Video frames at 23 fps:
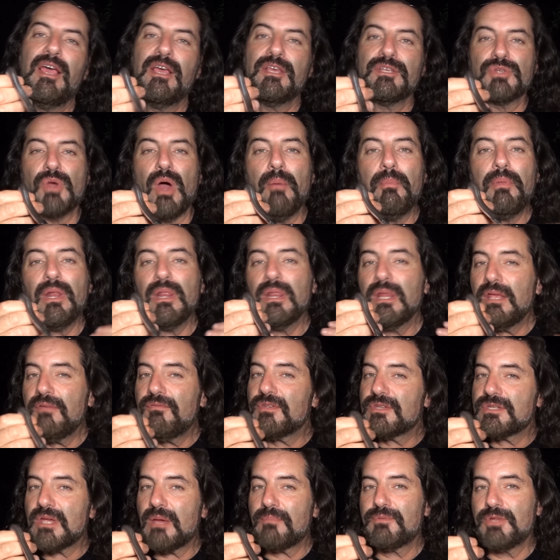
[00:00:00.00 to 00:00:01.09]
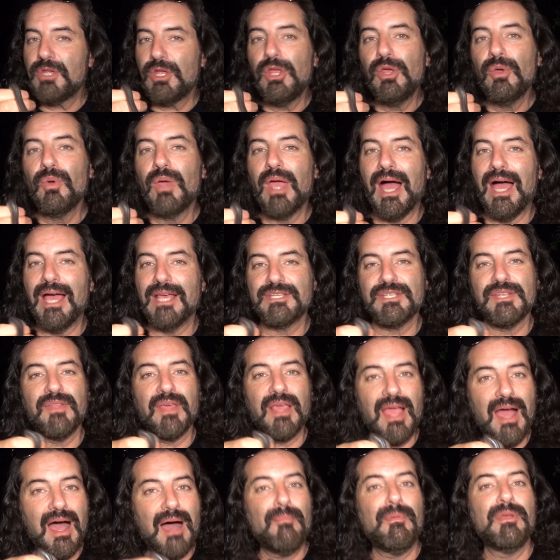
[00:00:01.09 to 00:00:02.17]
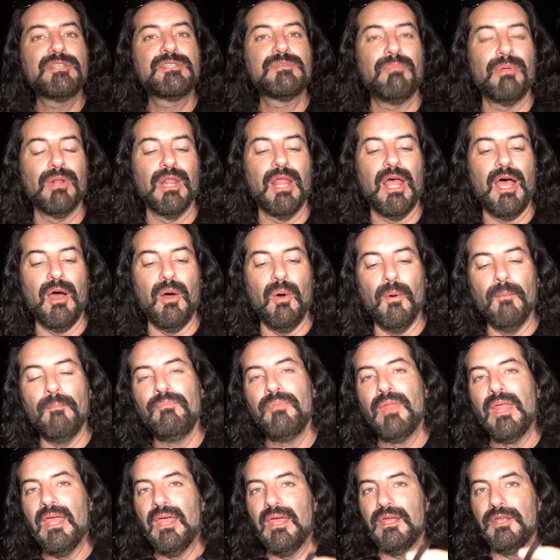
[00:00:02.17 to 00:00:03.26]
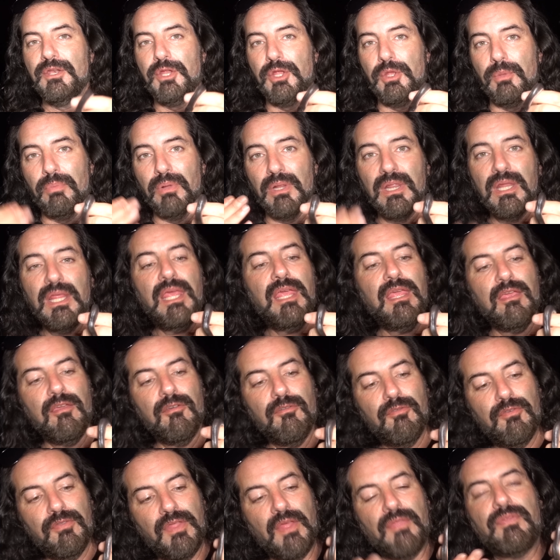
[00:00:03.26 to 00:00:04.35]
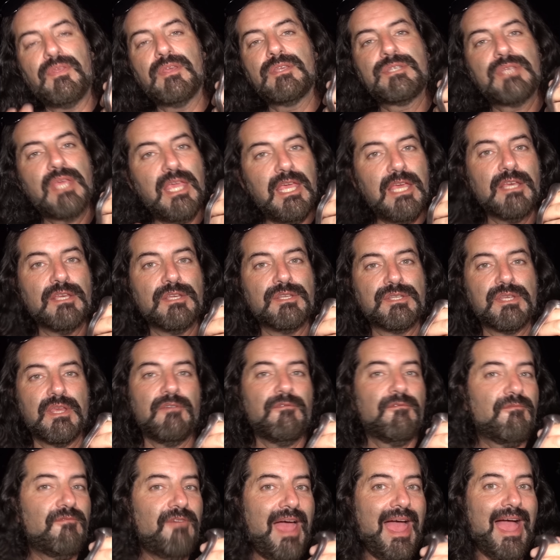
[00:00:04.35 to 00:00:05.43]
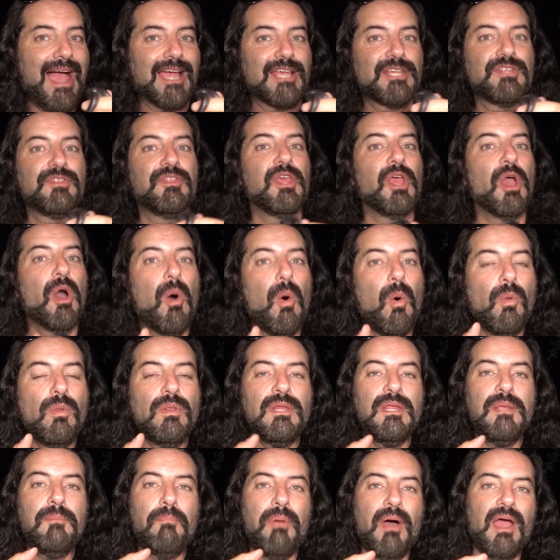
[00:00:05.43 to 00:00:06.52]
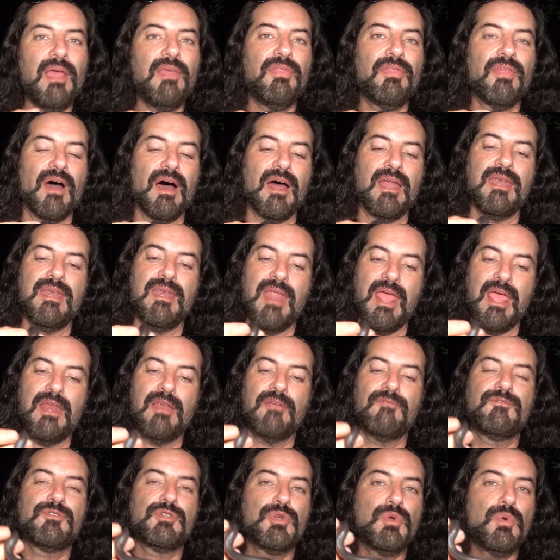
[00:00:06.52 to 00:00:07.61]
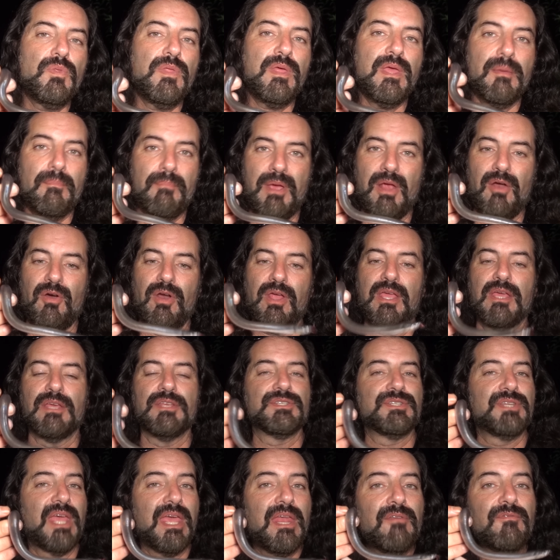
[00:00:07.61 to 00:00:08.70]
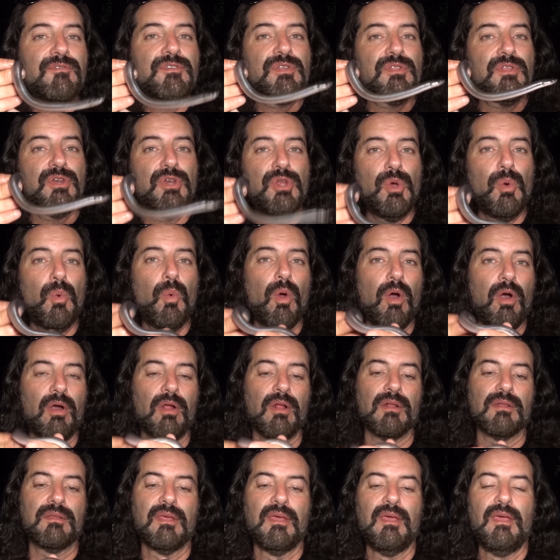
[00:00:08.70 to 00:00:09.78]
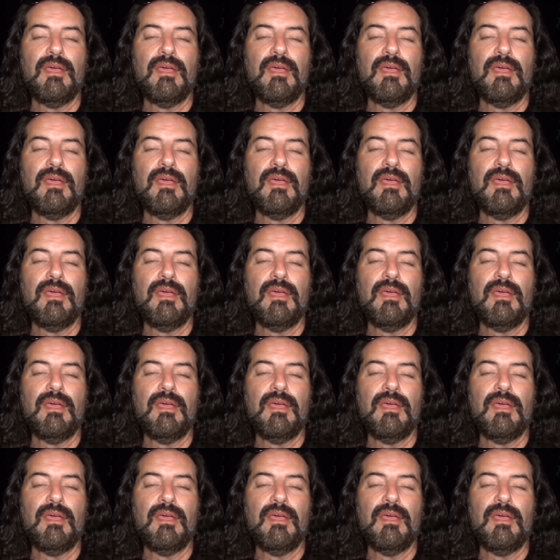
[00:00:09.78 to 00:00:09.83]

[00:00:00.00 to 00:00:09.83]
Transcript: So I'm going to leave this up to you guys in the comments below. Do you believe that this is, in fact, the only python native to the Americas, native to the New World?